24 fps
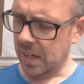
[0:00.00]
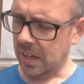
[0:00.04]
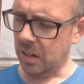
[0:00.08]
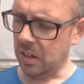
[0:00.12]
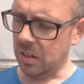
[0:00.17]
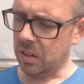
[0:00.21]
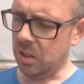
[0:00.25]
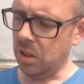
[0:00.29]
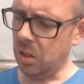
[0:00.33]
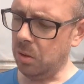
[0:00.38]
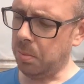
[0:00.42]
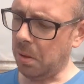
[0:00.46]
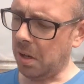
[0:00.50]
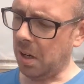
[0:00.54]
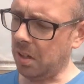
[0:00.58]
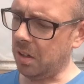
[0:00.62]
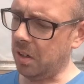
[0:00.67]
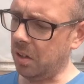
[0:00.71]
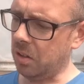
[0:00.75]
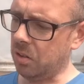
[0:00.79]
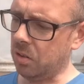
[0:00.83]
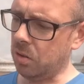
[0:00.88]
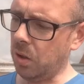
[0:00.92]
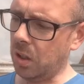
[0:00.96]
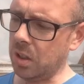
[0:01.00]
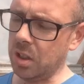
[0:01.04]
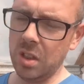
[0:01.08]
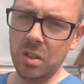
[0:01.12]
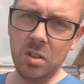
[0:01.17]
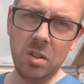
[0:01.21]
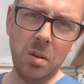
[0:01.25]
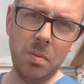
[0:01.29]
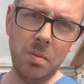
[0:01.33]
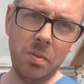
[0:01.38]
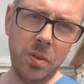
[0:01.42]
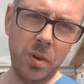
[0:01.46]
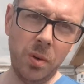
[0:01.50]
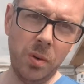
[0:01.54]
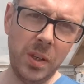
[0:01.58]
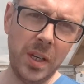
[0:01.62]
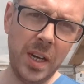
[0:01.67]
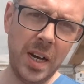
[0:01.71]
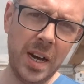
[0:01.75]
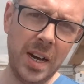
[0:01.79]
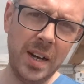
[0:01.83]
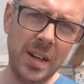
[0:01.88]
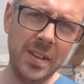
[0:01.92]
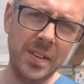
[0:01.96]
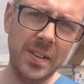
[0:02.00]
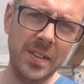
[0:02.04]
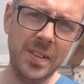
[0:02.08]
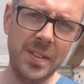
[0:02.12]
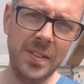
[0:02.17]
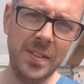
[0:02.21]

I've got 2 butternut squashes coming through here.